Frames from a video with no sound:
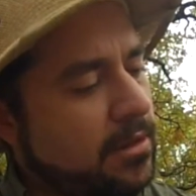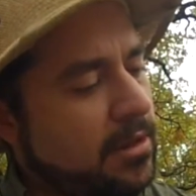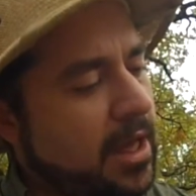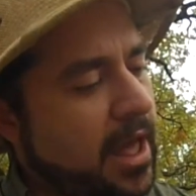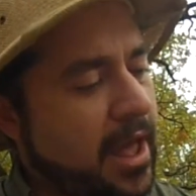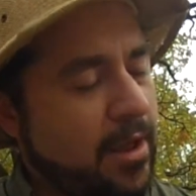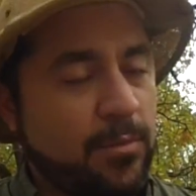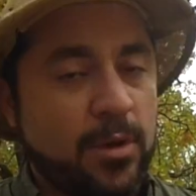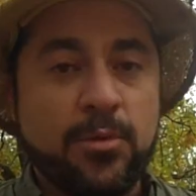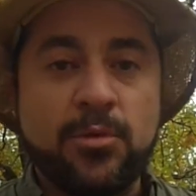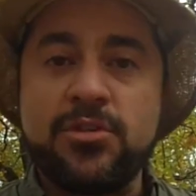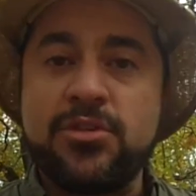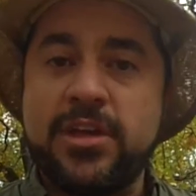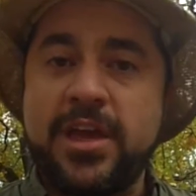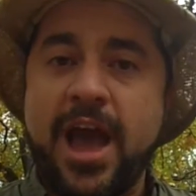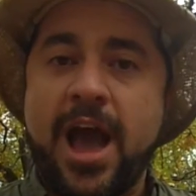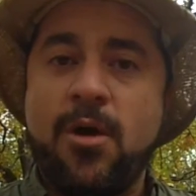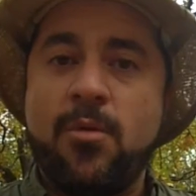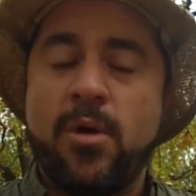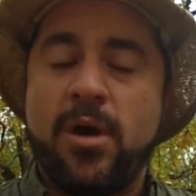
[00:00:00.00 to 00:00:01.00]
and we will see
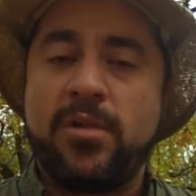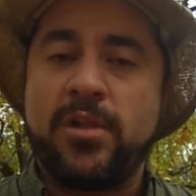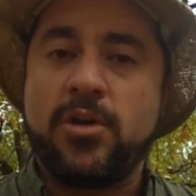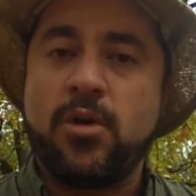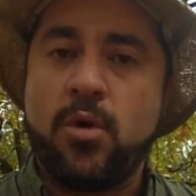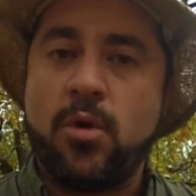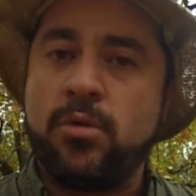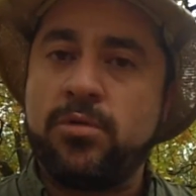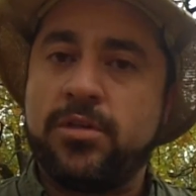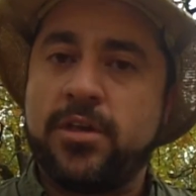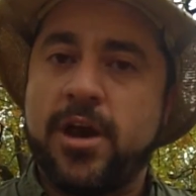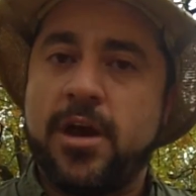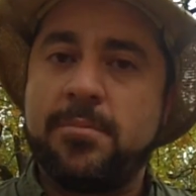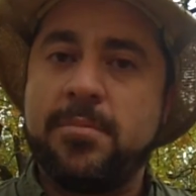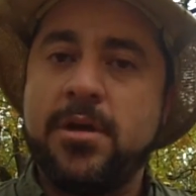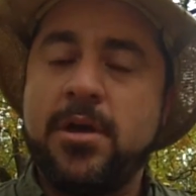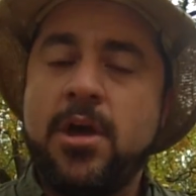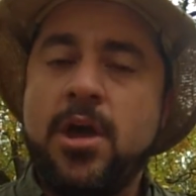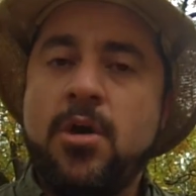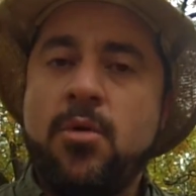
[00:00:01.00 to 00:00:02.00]
how well it holds up
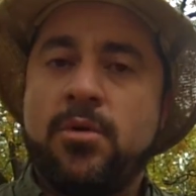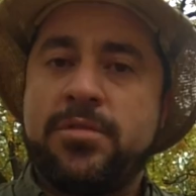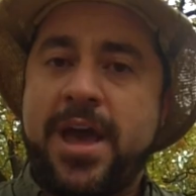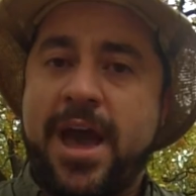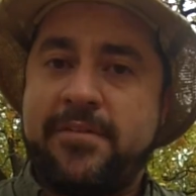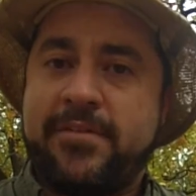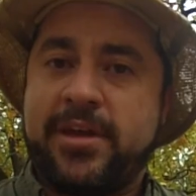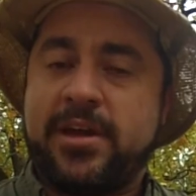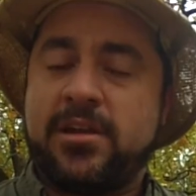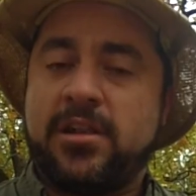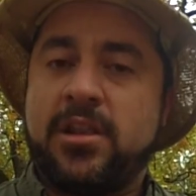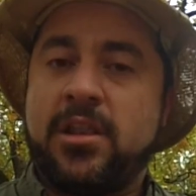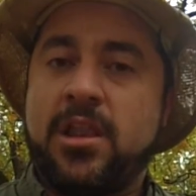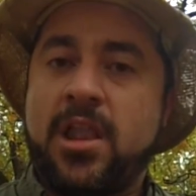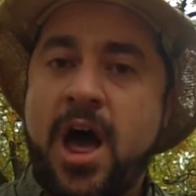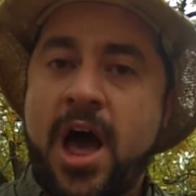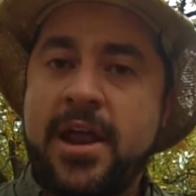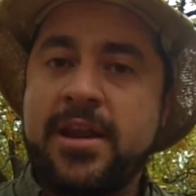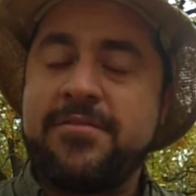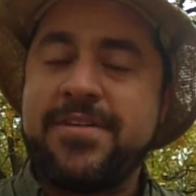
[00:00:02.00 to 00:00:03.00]
with having a
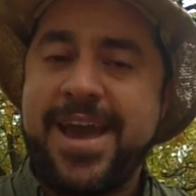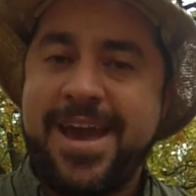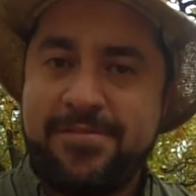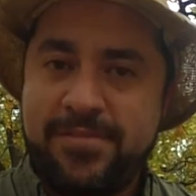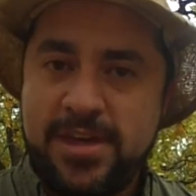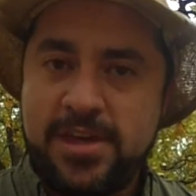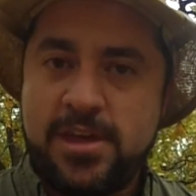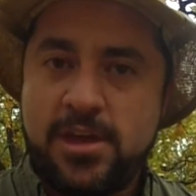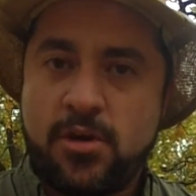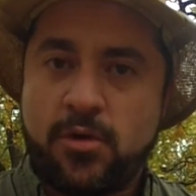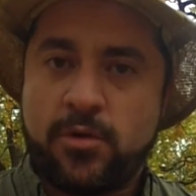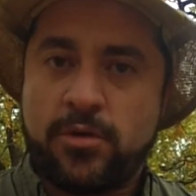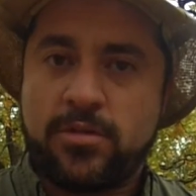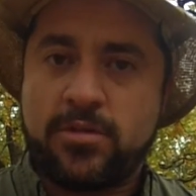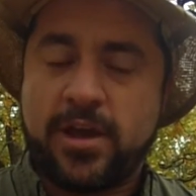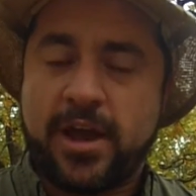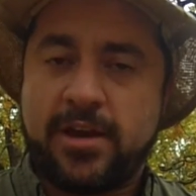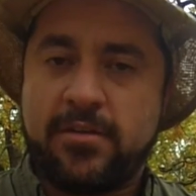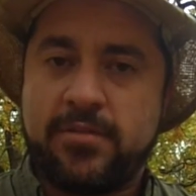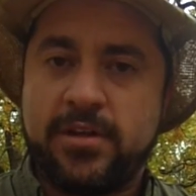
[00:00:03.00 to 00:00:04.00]
lot of heavy gear
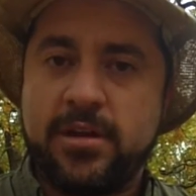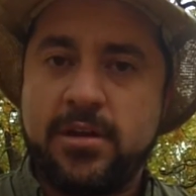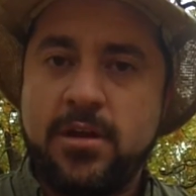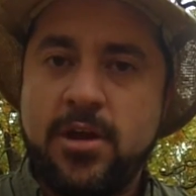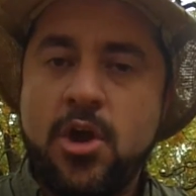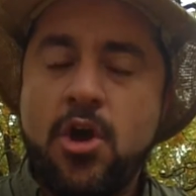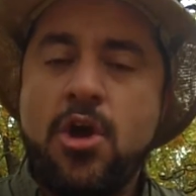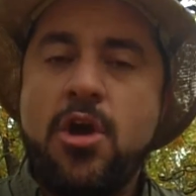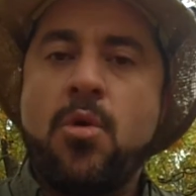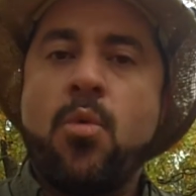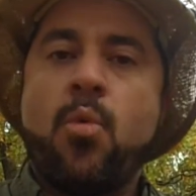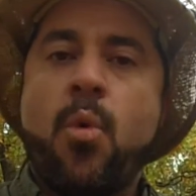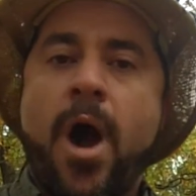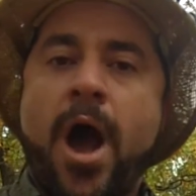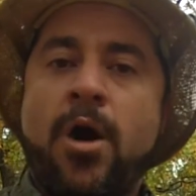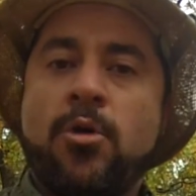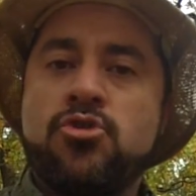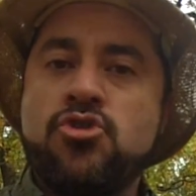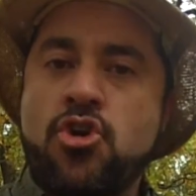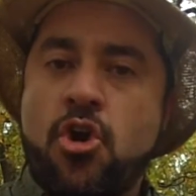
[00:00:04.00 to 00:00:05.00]
inside of it
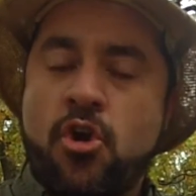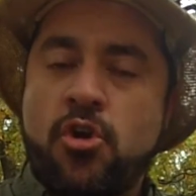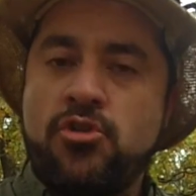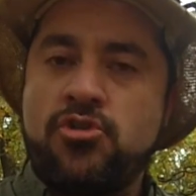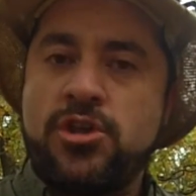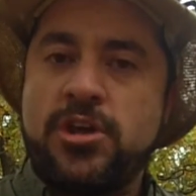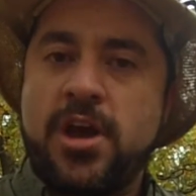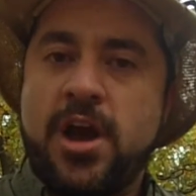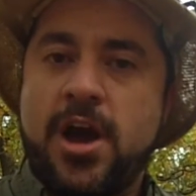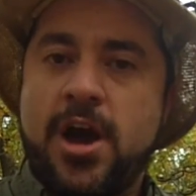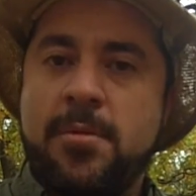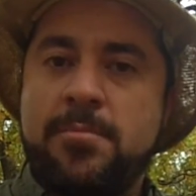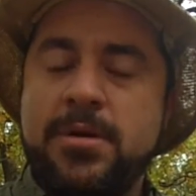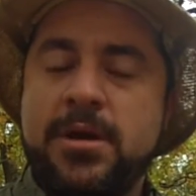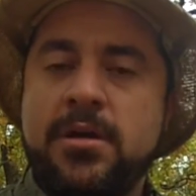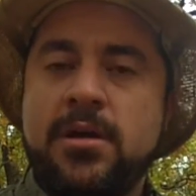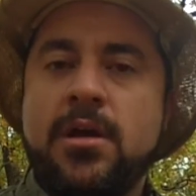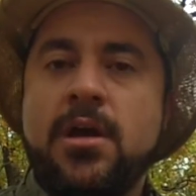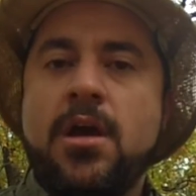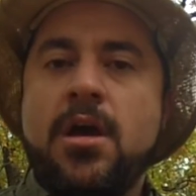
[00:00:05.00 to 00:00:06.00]
while charging up
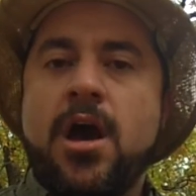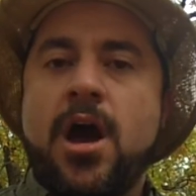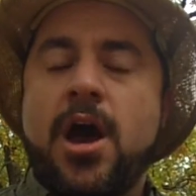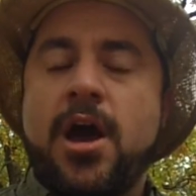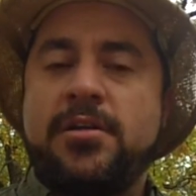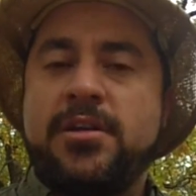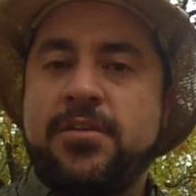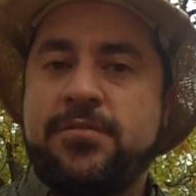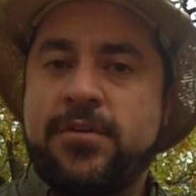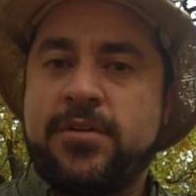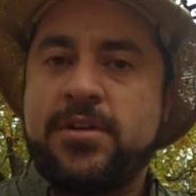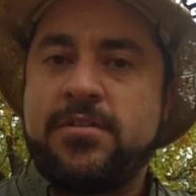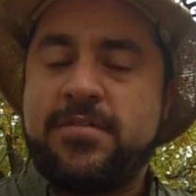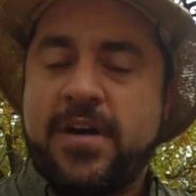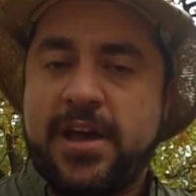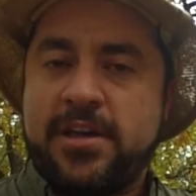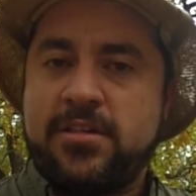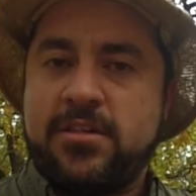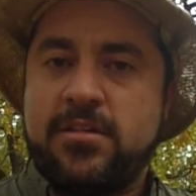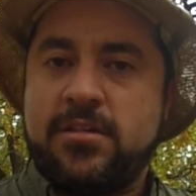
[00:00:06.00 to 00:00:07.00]
different
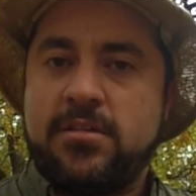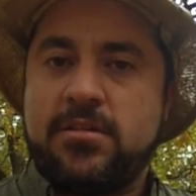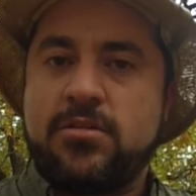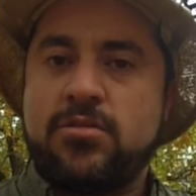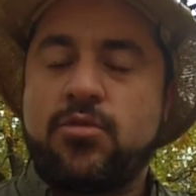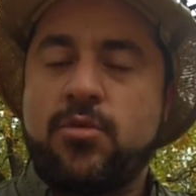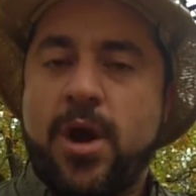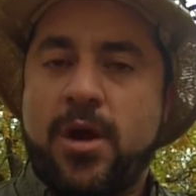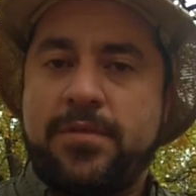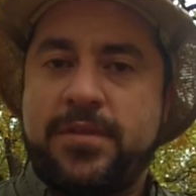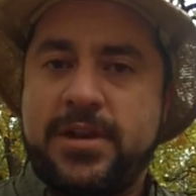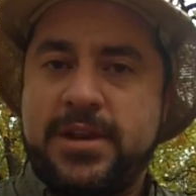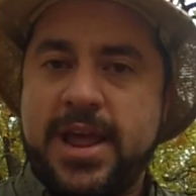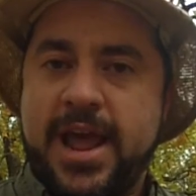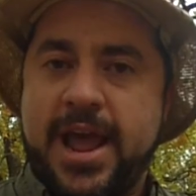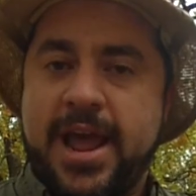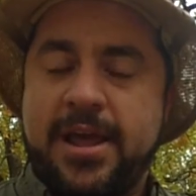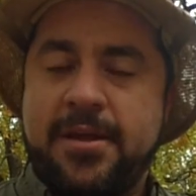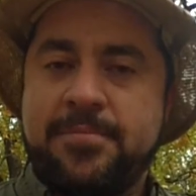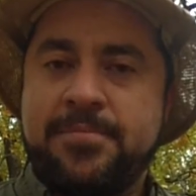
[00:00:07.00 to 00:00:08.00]
devices throughout the
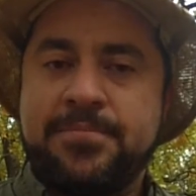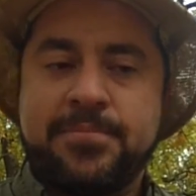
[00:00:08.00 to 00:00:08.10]
day.